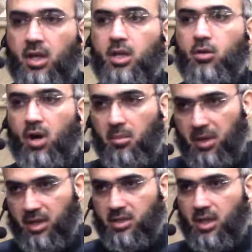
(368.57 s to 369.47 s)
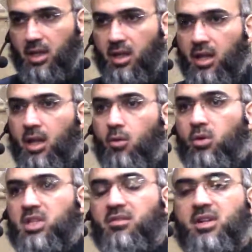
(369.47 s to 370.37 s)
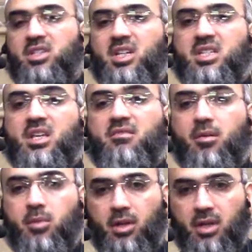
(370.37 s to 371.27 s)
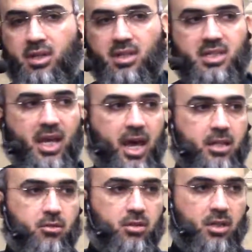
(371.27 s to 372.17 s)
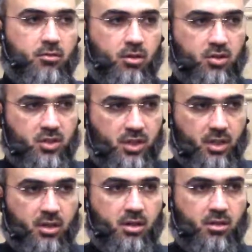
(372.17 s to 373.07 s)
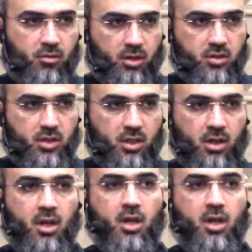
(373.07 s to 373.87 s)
You are paying zakat. Whatever is receivable in the zakat due date for this year,